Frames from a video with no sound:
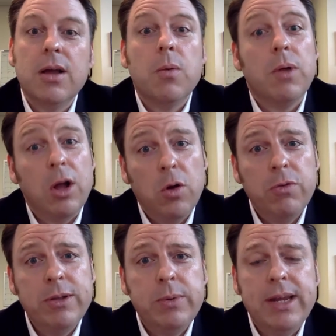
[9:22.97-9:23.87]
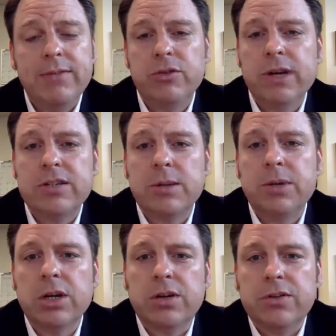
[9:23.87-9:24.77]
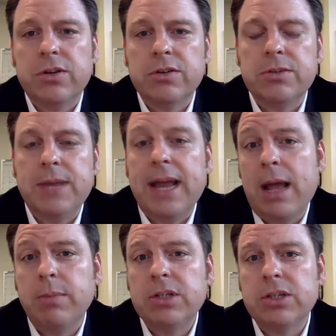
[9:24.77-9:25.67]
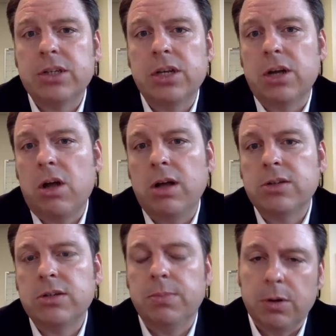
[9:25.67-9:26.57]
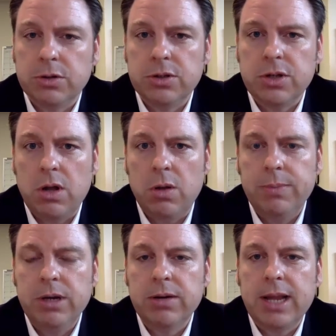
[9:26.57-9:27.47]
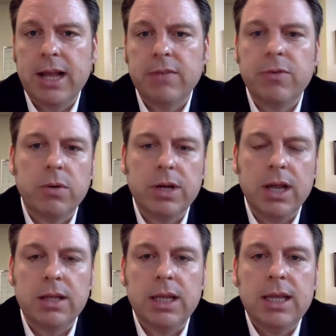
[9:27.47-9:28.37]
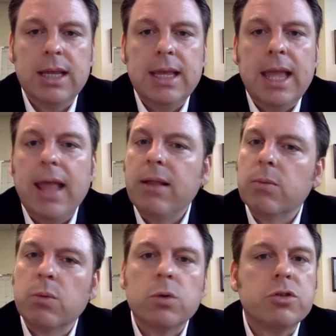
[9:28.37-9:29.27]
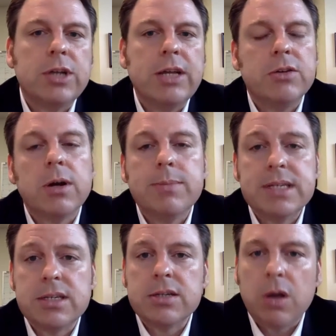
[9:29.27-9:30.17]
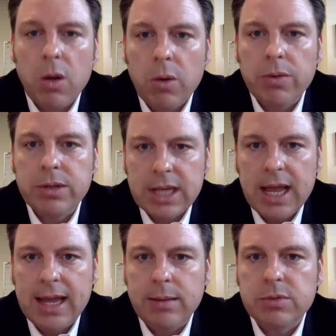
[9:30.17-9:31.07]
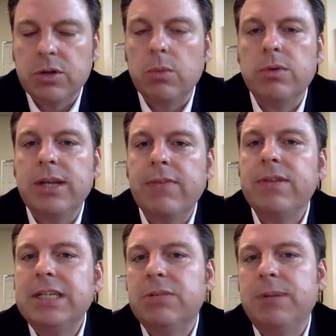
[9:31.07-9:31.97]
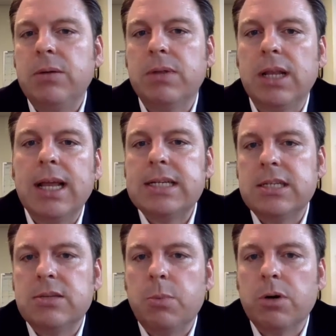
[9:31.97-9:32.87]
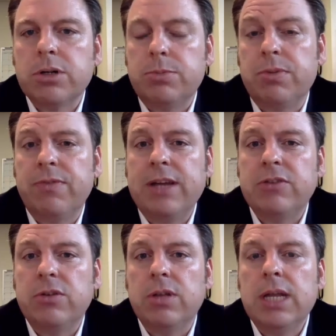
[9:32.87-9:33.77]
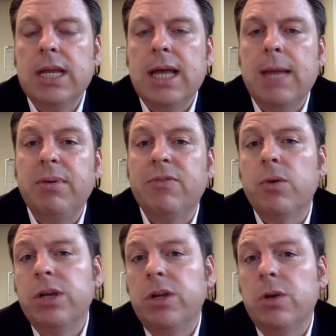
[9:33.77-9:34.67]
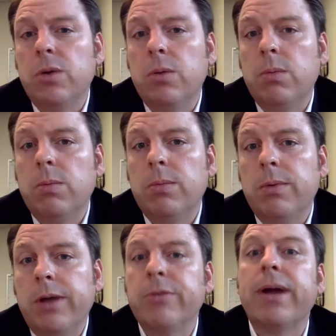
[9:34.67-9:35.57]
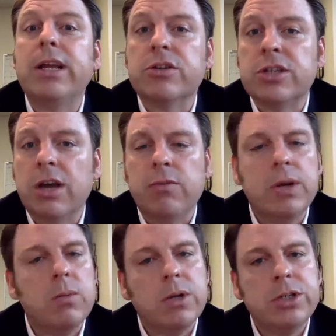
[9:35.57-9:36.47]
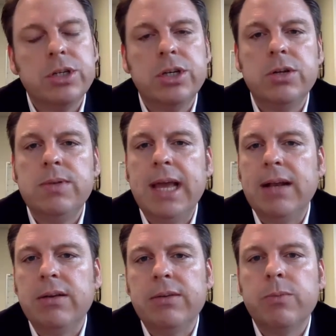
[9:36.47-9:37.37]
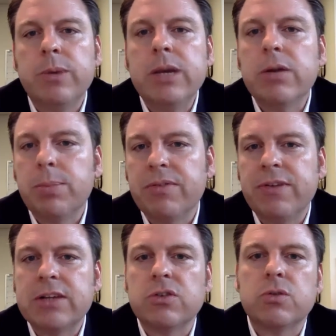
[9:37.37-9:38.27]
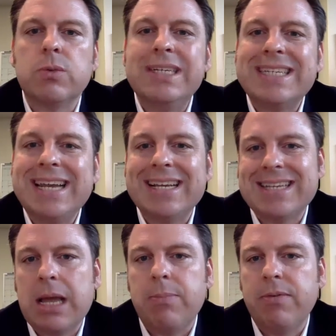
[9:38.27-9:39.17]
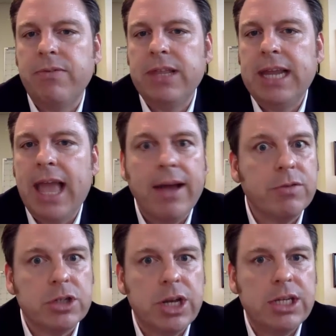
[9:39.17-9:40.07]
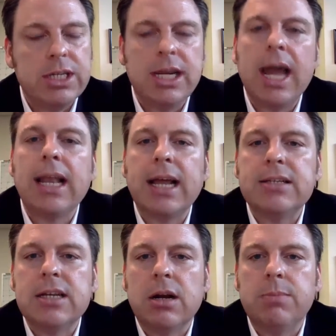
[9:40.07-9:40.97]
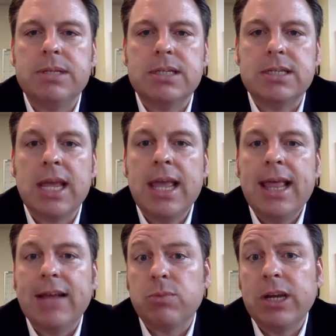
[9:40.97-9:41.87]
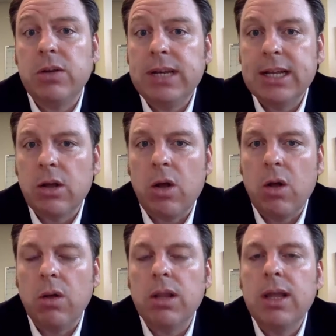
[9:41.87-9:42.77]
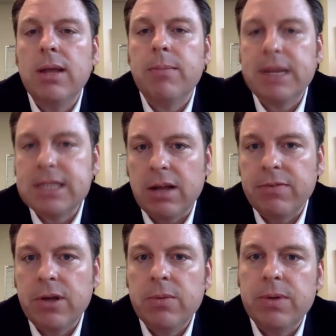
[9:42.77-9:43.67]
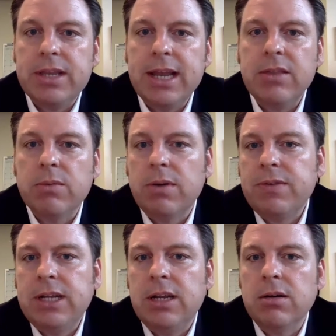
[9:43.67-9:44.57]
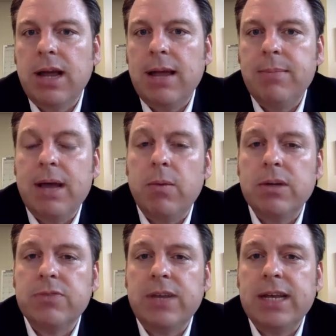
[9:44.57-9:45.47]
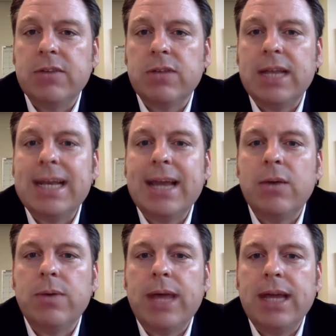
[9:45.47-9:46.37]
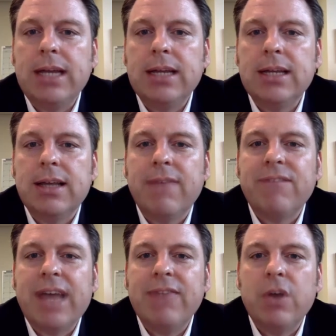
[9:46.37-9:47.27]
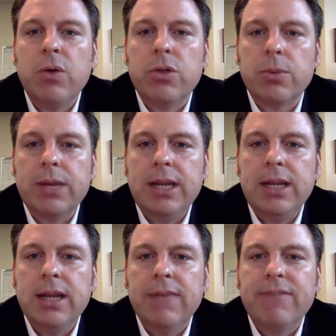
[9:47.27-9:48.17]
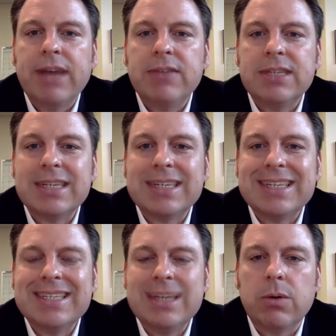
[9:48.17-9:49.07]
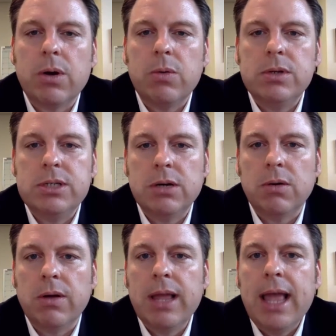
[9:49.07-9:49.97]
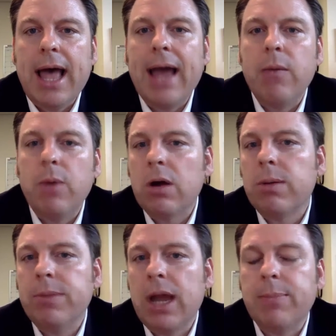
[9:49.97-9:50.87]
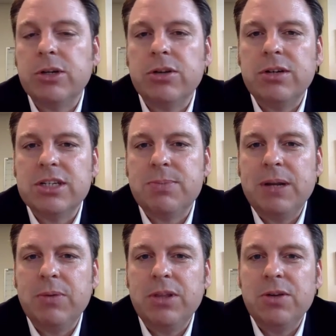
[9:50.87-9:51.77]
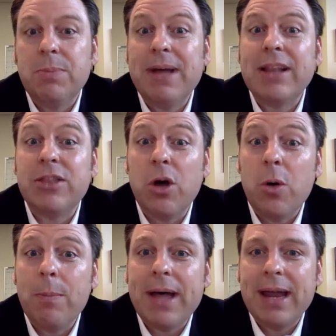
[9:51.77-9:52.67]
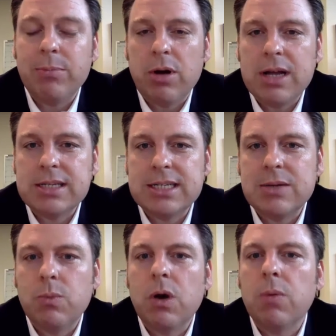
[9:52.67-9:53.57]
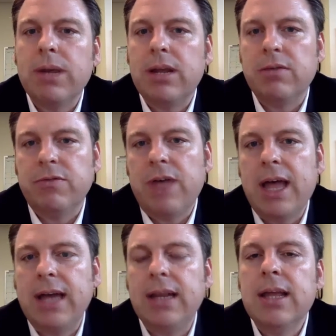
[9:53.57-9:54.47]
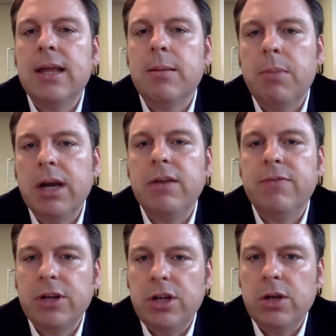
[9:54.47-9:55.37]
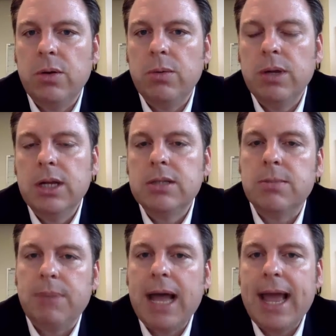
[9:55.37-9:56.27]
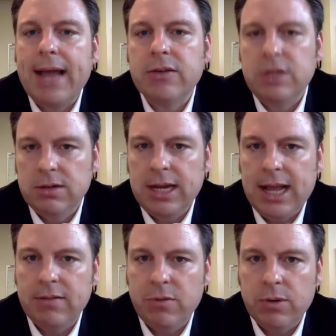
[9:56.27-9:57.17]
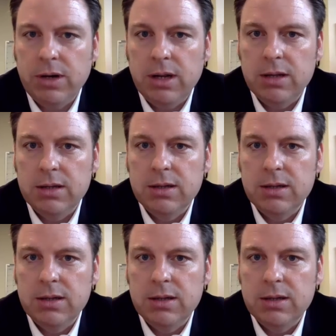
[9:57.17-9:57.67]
Well, hopefully we have addressed some of your concerns about how much it's going to cost to purchase a home here in California. Rules change in our business all the time, so definitely speak with a licensed mortgage professional before you underwrite yourself. We don't want you to do that. We are the professionals. We stay on top of the ever-changing guidelines in our business. That's why you need to call myself with Nathan Rufty here at Mountain West Financial at 909-503-5600. I welcome the opportunity to speak with you about the home buying process and where we can find money for you to buy a house here in California.